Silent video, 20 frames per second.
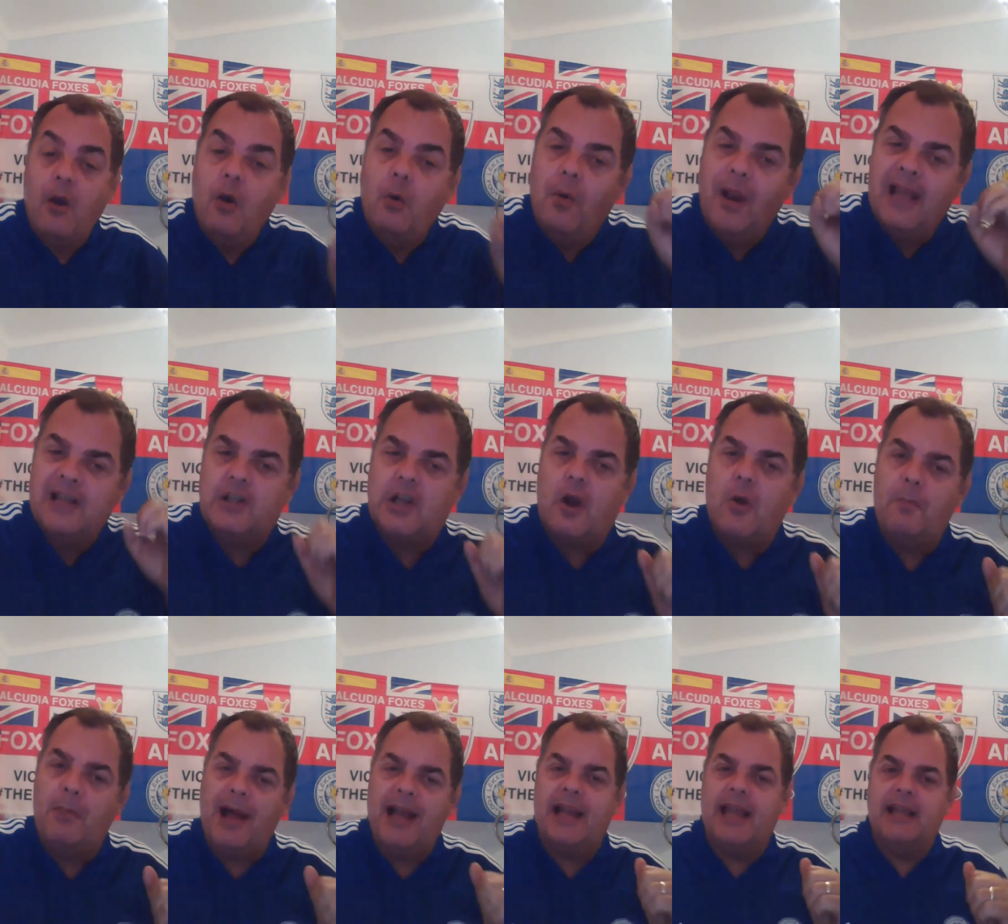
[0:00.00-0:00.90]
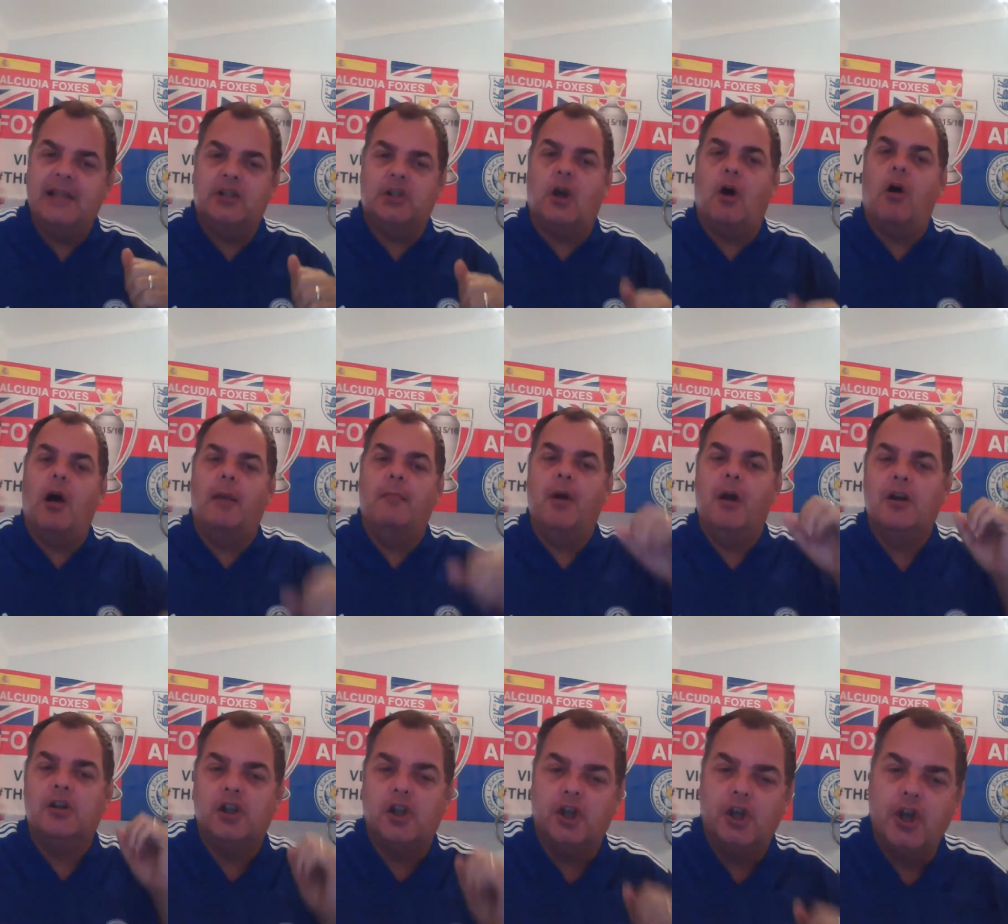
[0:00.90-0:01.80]
Well, let's go back in time
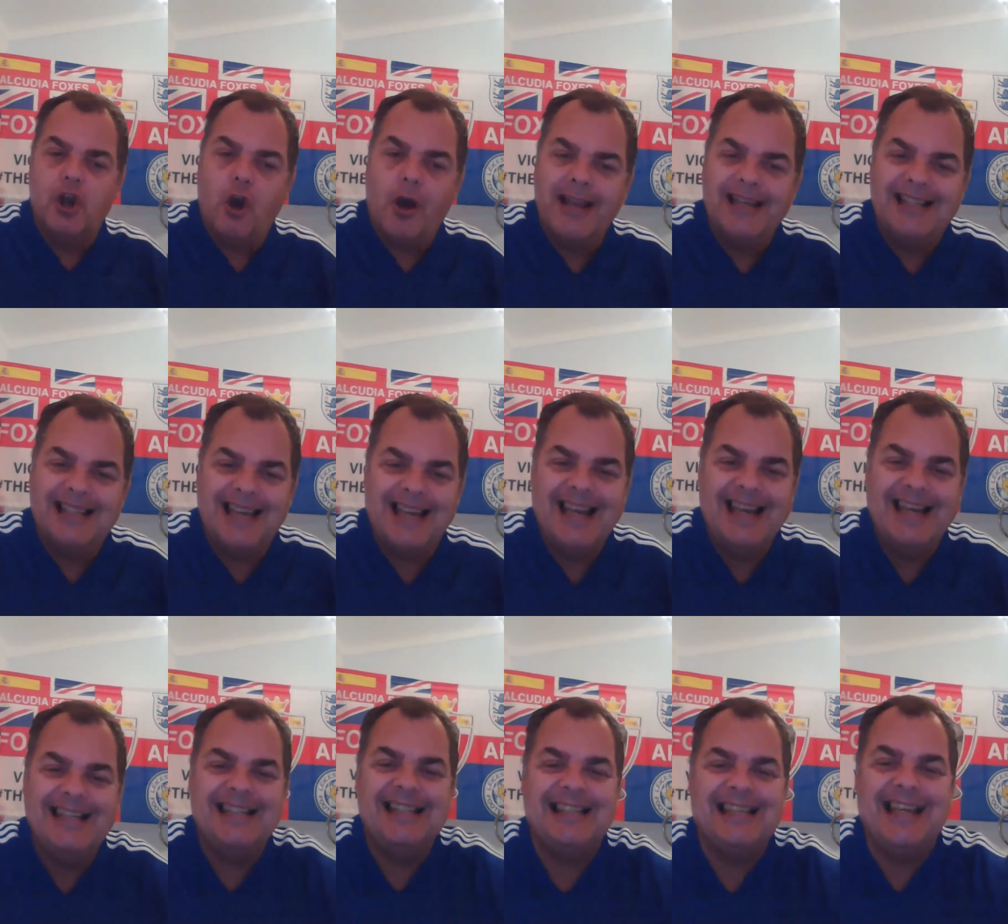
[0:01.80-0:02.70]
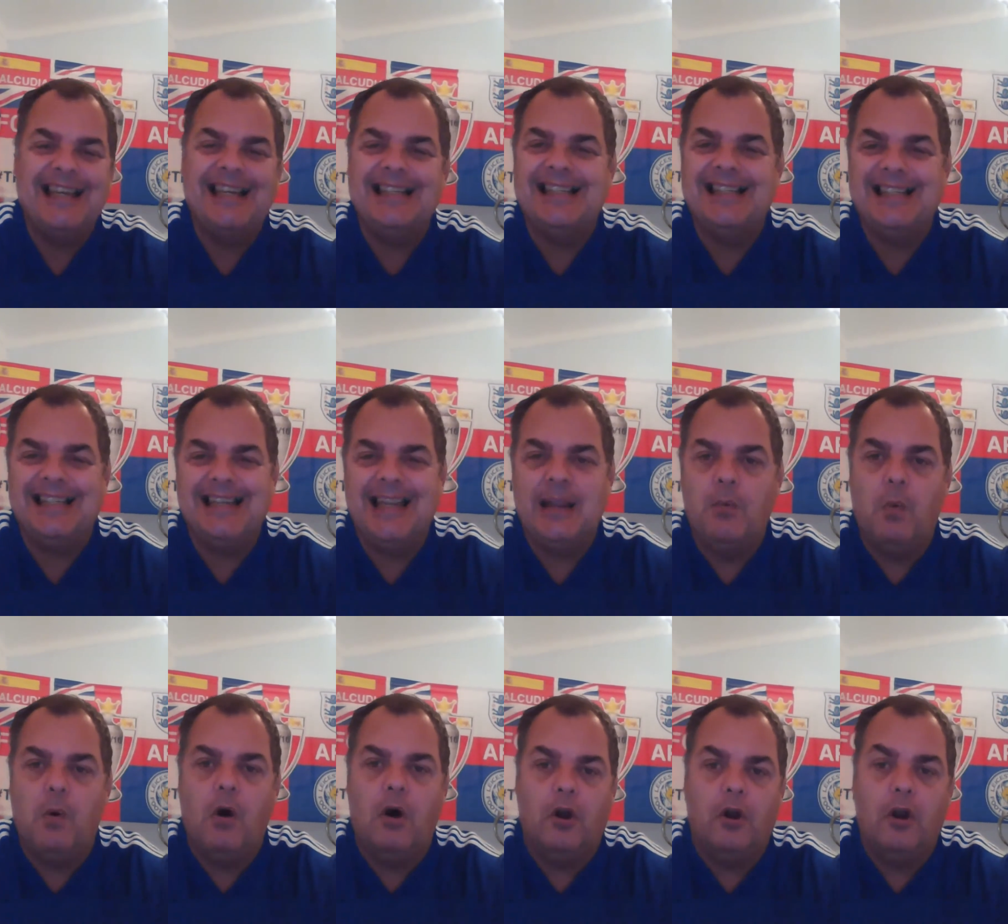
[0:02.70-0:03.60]
to
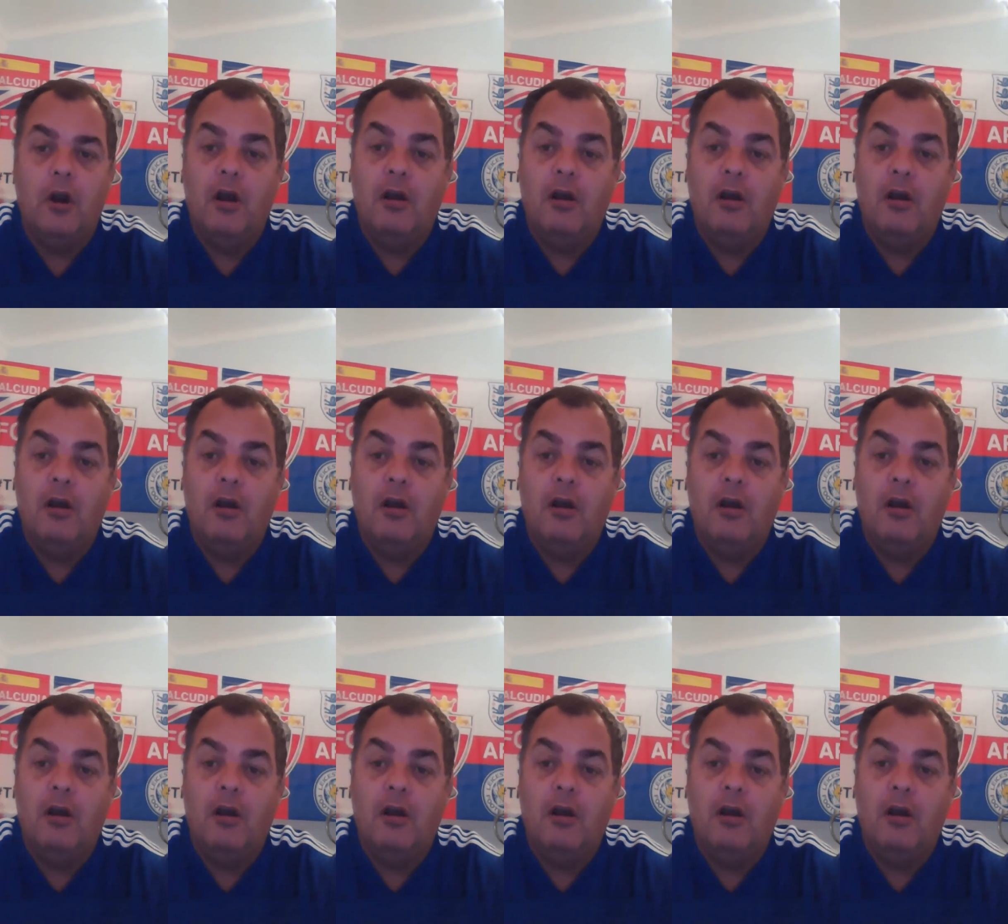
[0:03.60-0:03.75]
1961.